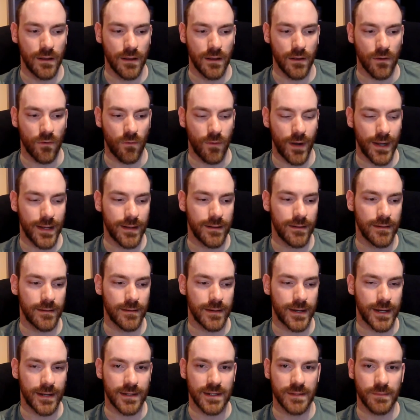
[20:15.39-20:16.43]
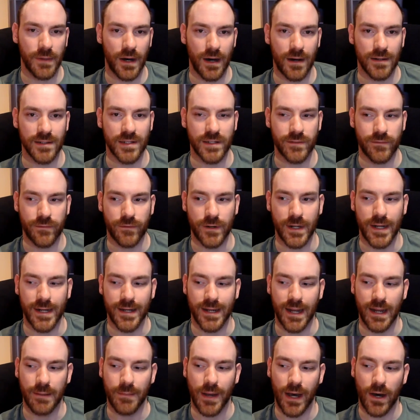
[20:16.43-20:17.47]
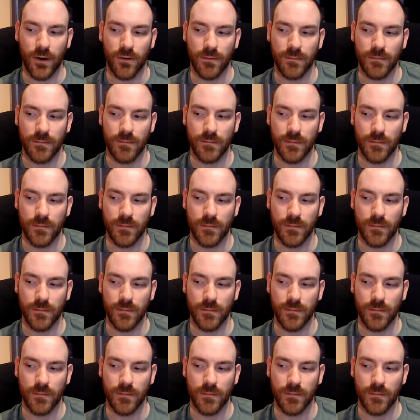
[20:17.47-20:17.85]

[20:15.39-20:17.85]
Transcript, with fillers: when Kingdom Hearts 3 came out,